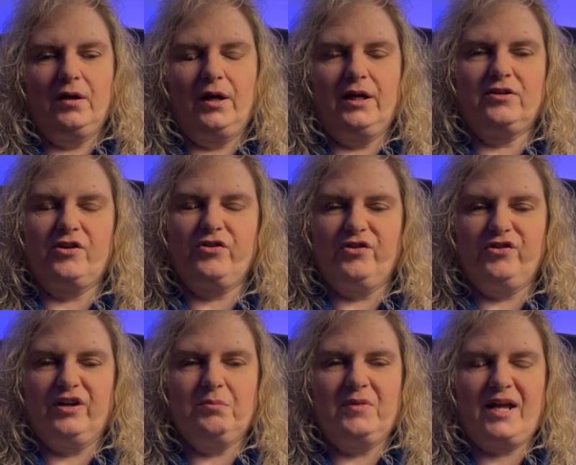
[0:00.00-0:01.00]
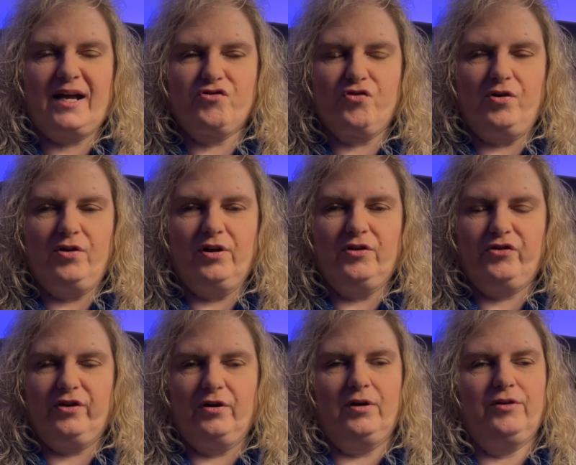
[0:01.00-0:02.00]
It doesn't seem natural. And
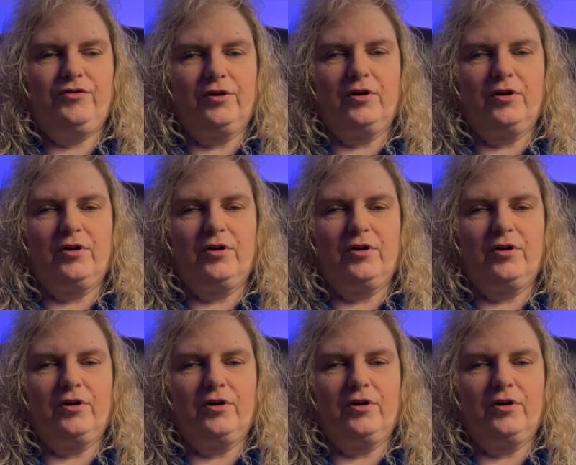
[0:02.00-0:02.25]
so if